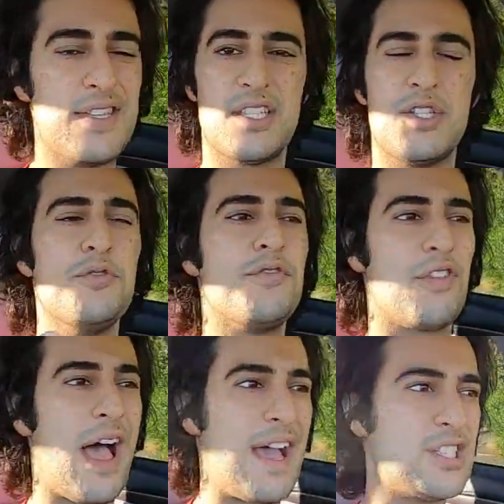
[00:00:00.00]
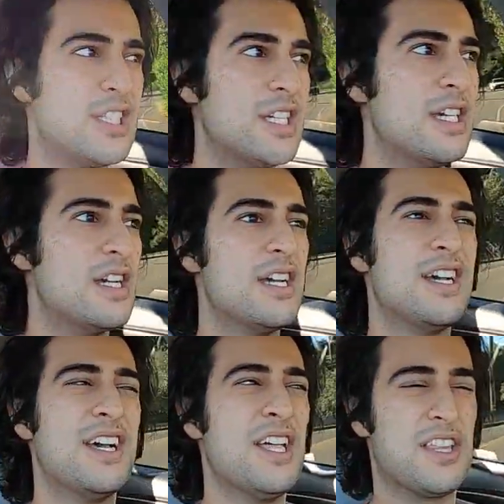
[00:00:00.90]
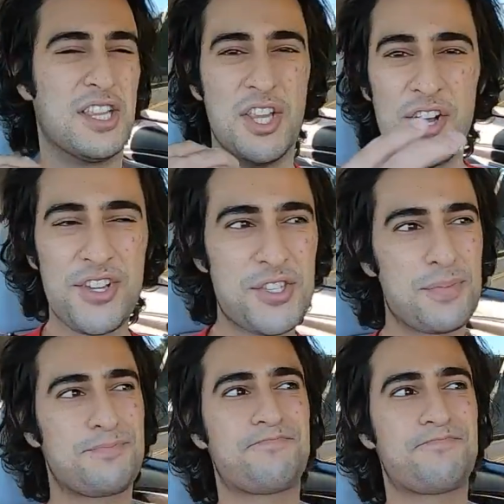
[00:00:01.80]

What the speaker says: isn't too flashy. The looks